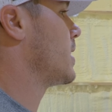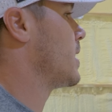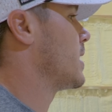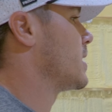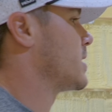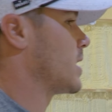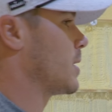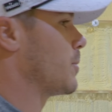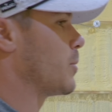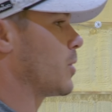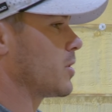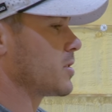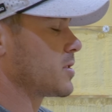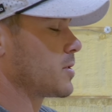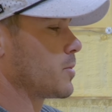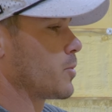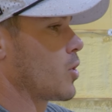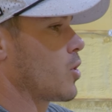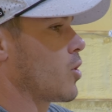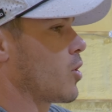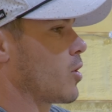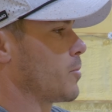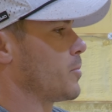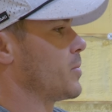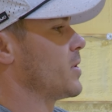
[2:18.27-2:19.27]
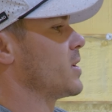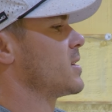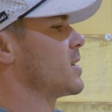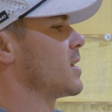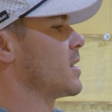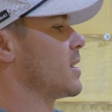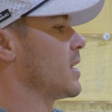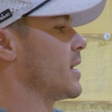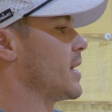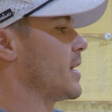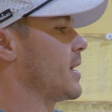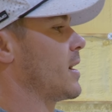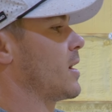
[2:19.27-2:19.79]
is I bought some carpet to
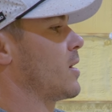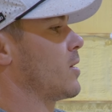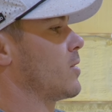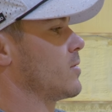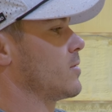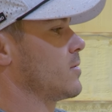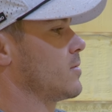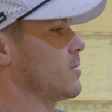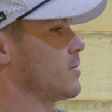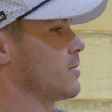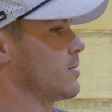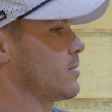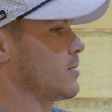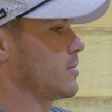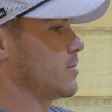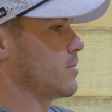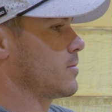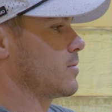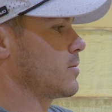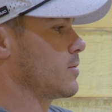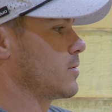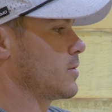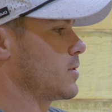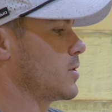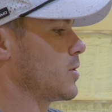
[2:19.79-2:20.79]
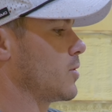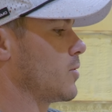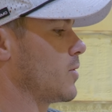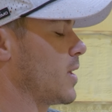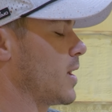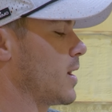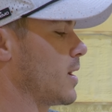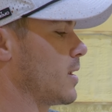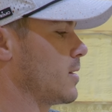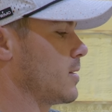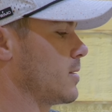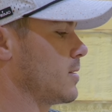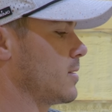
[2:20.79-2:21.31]
lay out so
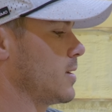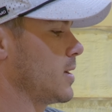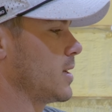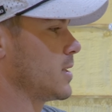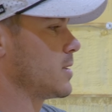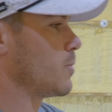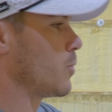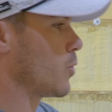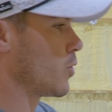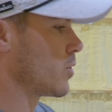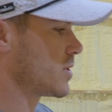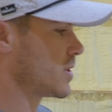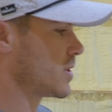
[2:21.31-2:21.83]
that it's more